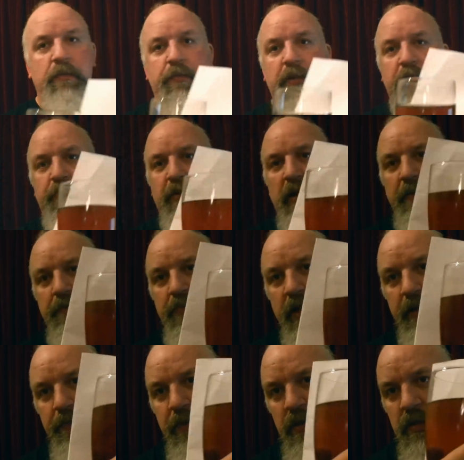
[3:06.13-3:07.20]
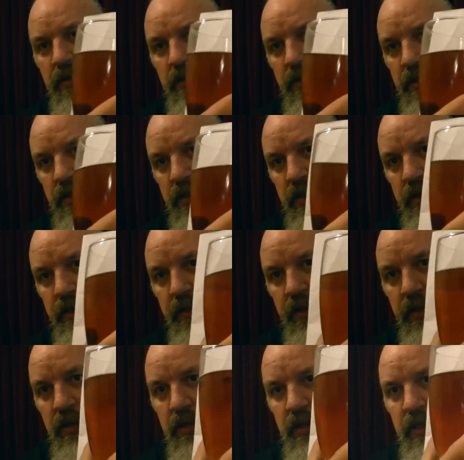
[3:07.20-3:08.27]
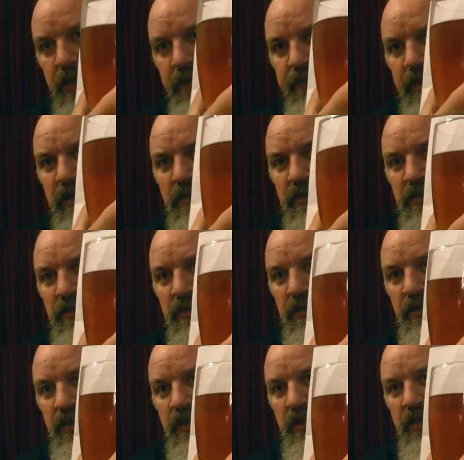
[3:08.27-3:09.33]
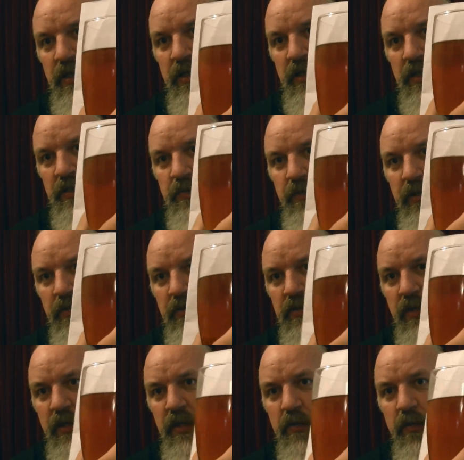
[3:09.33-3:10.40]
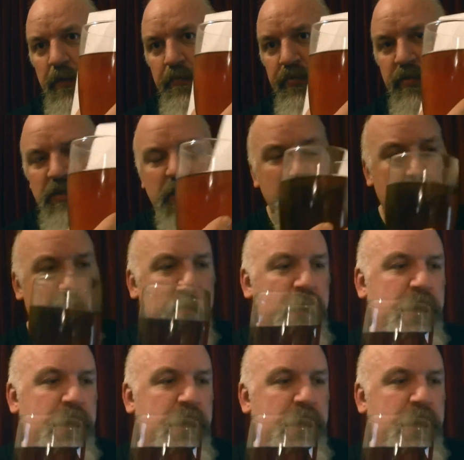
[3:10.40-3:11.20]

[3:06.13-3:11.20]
Bit of plain paper and there he is that's what he looks like quite pretty